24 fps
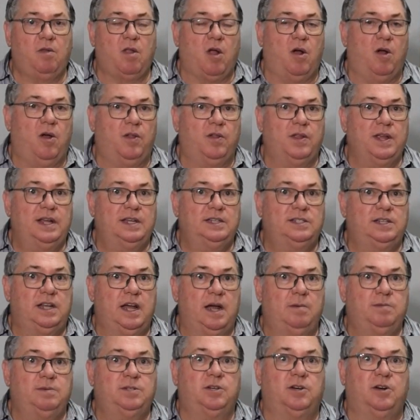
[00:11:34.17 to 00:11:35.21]
All these
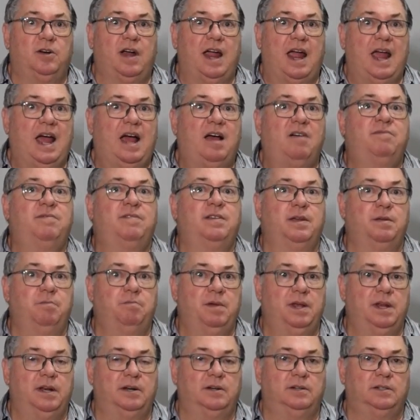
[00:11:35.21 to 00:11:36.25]
types are alpha
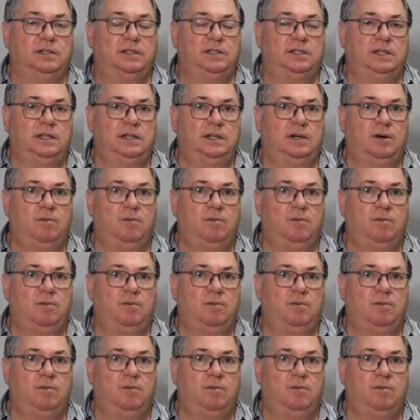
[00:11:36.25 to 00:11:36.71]
emitters.